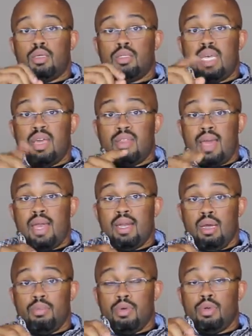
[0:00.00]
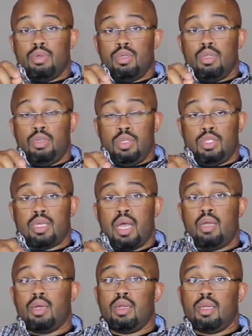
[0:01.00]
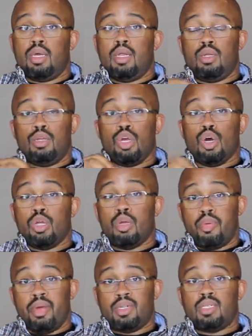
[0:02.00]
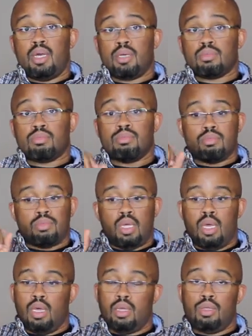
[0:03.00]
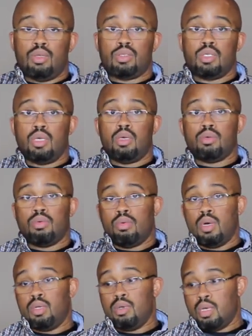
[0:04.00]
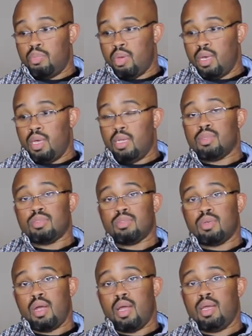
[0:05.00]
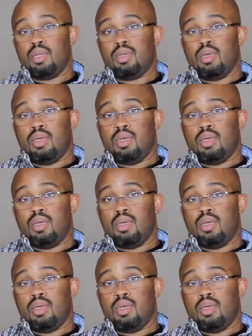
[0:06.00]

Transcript: Take that number, this is how you're going to get it. Go to your paycheck and you see what you get paid, all right?